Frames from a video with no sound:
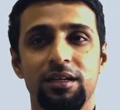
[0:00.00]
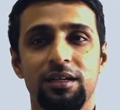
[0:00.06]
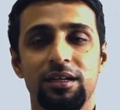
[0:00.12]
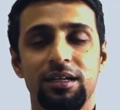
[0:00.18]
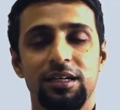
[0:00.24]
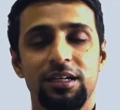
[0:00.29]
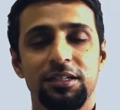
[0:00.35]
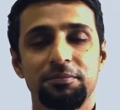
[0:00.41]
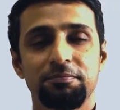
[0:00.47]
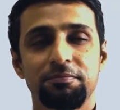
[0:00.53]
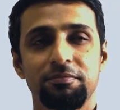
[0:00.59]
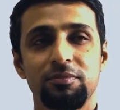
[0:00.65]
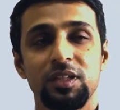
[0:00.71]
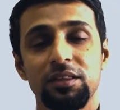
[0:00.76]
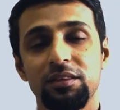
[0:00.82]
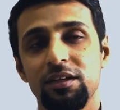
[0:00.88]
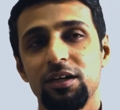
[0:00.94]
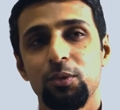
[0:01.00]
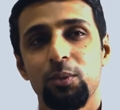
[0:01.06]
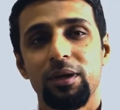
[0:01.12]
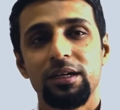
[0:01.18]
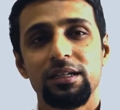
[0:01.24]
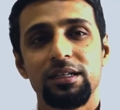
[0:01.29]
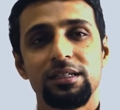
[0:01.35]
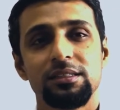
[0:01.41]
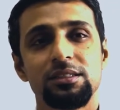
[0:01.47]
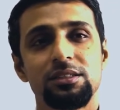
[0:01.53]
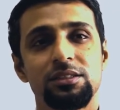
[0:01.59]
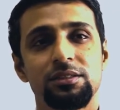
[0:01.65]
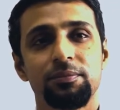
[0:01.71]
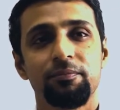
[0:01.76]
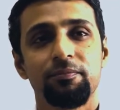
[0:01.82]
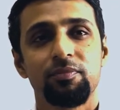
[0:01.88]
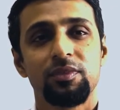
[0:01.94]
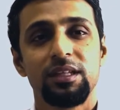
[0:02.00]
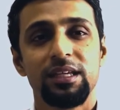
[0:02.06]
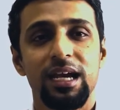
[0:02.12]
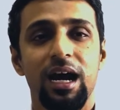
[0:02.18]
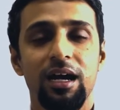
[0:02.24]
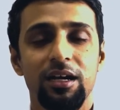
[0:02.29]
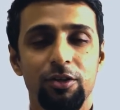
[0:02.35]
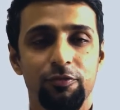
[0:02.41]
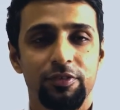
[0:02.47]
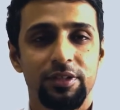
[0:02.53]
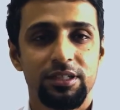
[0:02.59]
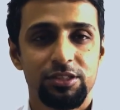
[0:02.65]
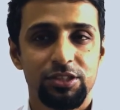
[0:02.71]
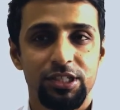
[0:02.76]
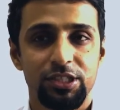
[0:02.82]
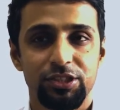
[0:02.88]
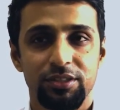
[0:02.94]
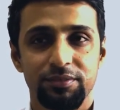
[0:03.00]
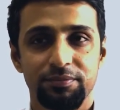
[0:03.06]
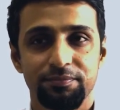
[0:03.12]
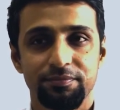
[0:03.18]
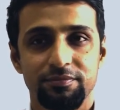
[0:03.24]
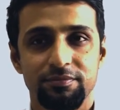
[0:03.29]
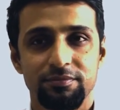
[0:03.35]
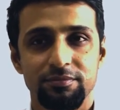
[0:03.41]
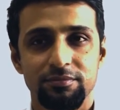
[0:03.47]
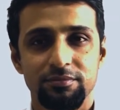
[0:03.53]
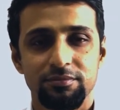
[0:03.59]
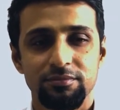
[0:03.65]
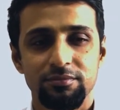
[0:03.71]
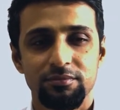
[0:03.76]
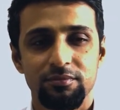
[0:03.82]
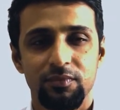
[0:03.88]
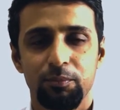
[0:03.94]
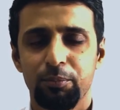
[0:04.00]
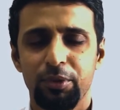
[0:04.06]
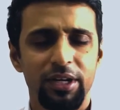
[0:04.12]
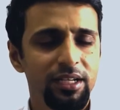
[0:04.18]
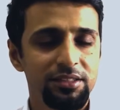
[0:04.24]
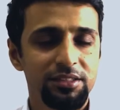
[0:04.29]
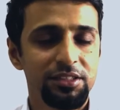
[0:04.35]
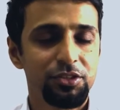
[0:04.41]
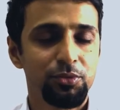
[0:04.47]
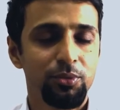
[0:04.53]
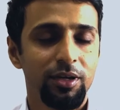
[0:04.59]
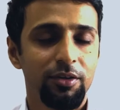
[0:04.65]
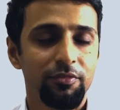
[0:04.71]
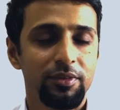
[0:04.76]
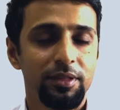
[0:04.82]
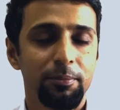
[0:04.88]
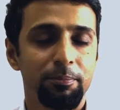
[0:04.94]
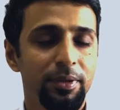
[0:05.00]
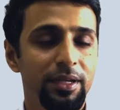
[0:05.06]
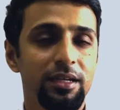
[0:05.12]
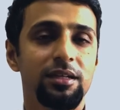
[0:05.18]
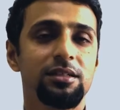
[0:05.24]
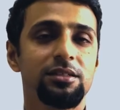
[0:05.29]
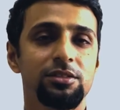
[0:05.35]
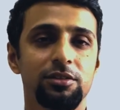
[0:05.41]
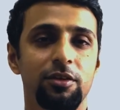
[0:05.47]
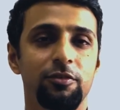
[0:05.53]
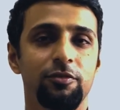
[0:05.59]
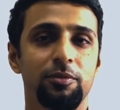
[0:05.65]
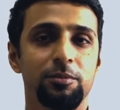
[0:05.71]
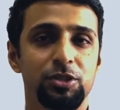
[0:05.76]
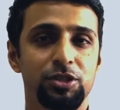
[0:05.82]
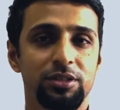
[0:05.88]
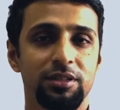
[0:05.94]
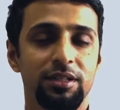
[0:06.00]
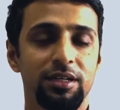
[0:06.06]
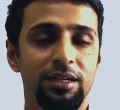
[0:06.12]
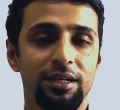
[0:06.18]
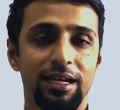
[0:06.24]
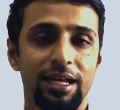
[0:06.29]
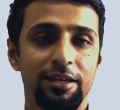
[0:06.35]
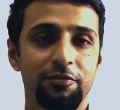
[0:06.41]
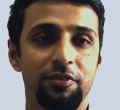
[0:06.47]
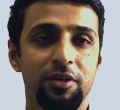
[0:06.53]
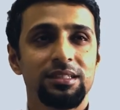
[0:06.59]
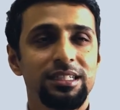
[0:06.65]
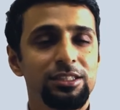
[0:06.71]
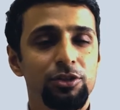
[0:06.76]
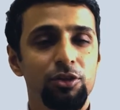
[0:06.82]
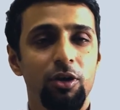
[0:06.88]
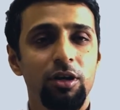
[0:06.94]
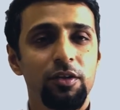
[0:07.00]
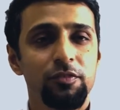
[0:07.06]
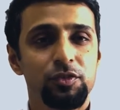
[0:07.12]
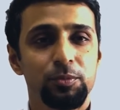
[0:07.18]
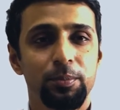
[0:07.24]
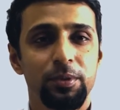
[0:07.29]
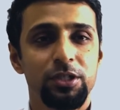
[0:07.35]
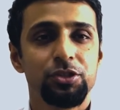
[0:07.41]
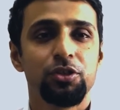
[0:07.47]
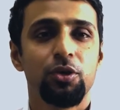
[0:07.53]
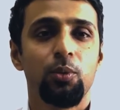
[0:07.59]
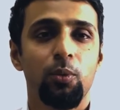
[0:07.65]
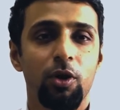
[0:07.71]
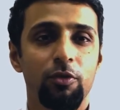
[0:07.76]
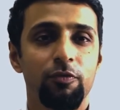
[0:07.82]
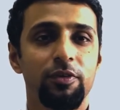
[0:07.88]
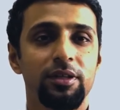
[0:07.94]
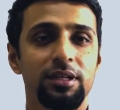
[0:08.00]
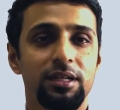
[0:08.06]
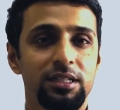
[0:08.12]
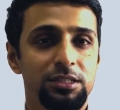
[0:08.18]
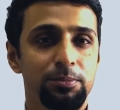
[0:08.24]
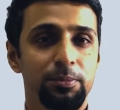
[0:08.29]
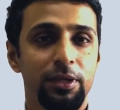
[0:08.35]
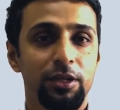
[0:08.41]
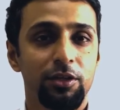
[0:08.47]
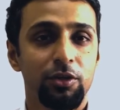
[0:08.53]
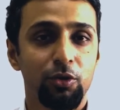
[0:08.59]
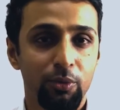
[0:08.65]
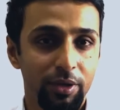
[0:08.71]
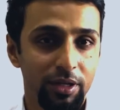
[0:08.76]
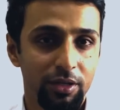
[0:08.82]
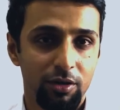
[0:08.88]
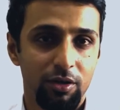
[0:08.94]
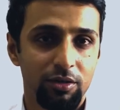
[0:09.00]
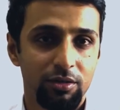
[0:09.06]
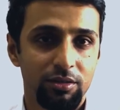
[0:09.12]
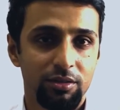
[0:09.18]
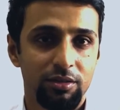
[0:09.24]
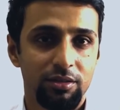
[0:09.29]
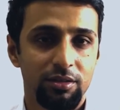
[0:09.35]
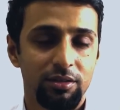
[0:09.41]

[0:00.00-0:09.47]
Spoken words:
The third one is the art of intercession. Prayers is one of the pillars of a missionary life. There is a lot of spiritual warfare that is going on,